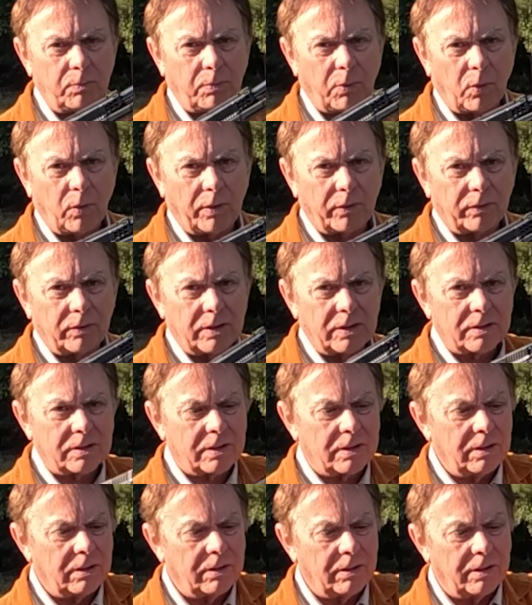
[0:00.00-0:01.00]
point this
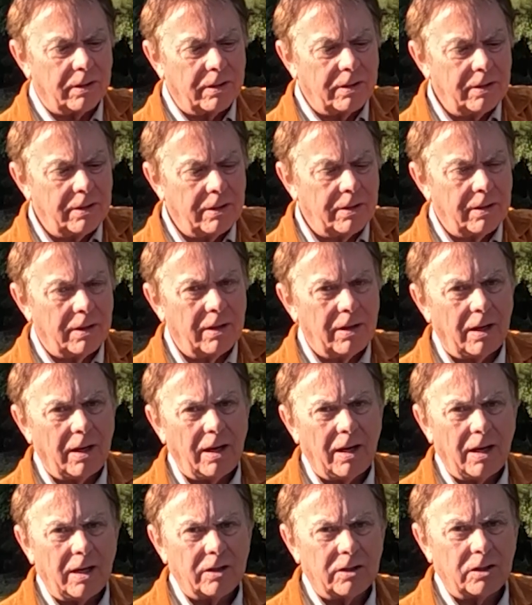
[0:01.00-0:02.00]
gun
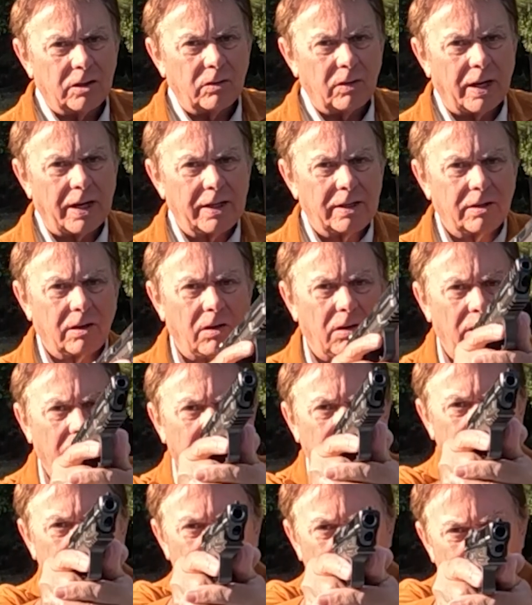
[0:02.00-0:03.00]
to a
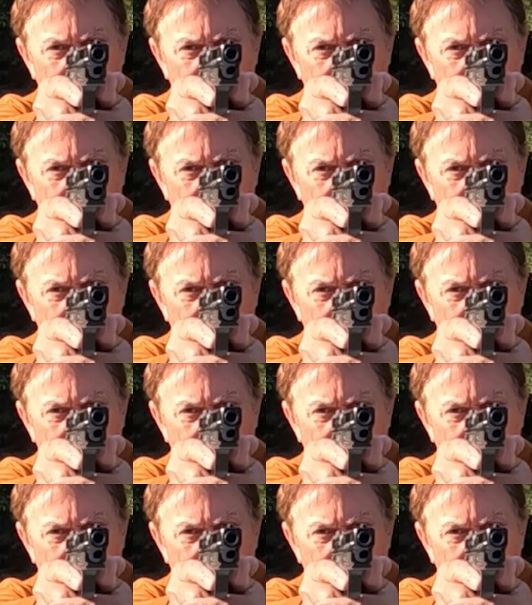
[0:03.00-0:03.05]
target,